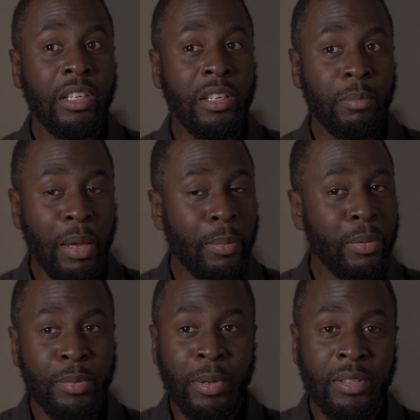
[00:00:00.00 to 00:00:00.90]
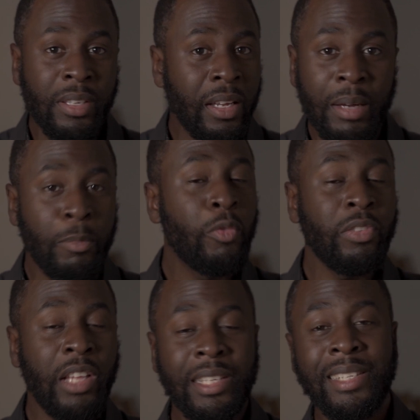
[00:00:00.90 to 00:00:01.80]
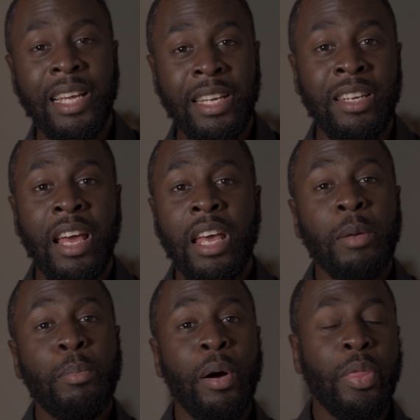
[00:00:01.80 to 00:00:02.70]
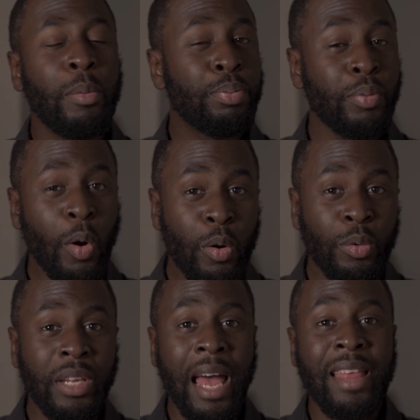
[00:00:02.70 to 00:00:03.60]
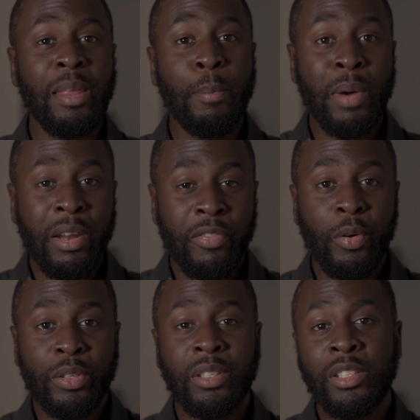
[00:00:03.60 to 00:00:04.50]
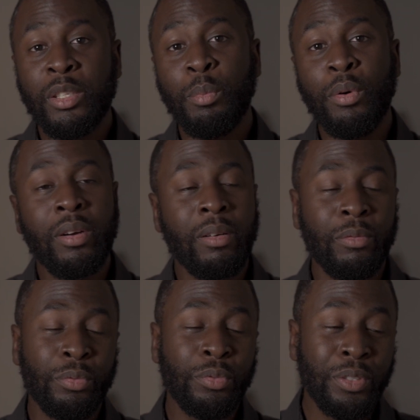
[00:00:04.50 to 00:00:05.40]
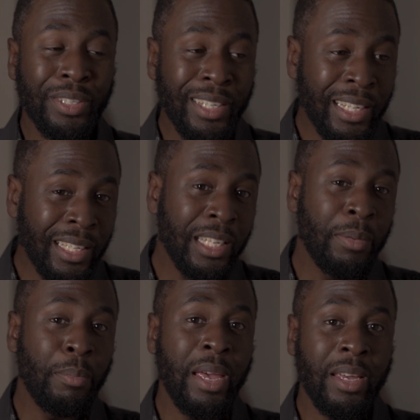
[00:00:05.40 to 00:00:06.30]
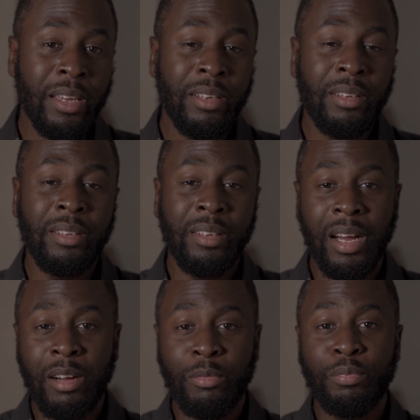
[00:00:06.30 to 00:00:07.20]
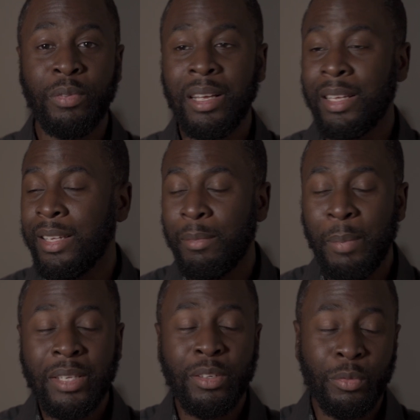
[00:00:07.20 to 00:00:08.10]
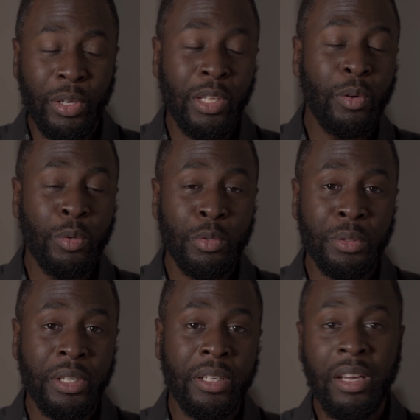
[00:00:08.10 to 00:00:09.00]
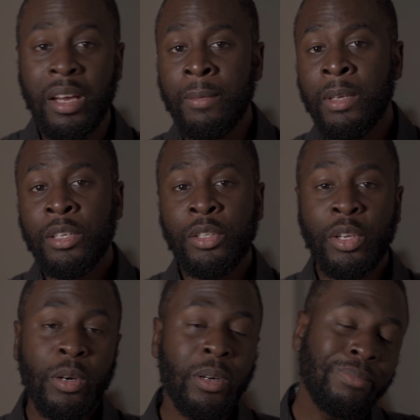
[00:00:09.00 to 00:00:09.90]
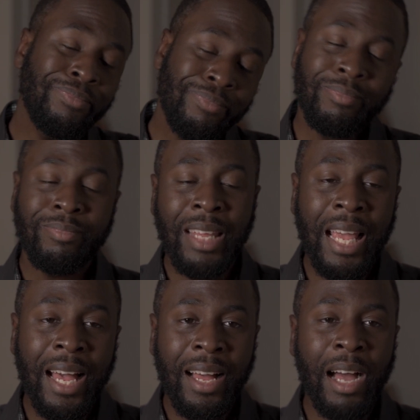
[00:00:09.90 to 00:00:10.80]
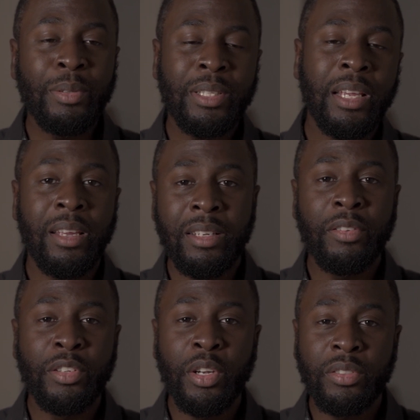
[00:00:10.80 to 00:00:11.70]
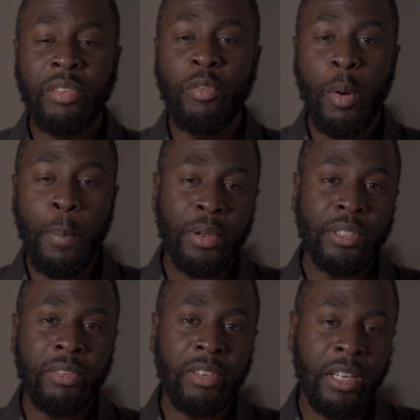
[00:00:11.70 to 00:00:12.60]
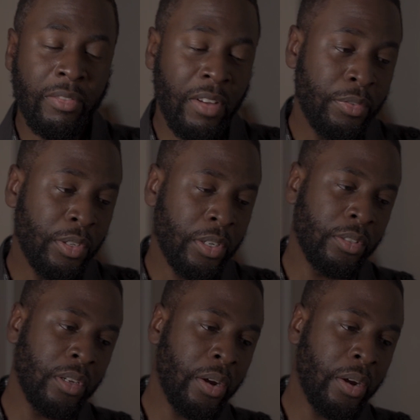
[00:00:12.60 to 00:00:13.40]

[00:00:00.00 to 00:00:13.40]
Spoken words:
maybe it's because I'm overly excited, but the prose and the metaphors in this book really make it makes it really cool read. So yeah, I would say it deserves a 4.7 out of 5 stars. All